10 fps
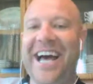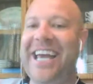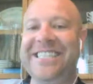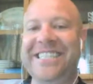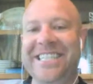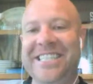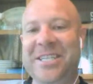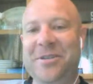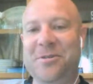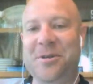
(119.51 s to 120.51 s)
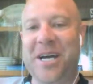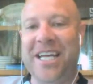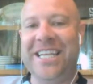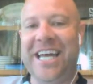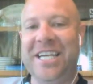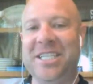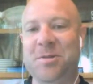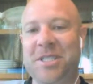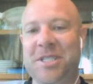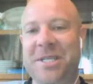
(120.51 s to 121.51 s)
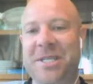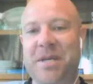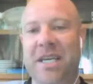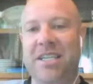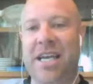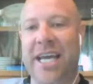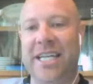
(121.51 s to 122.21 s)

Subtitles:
I had 6 too, and then I switched it because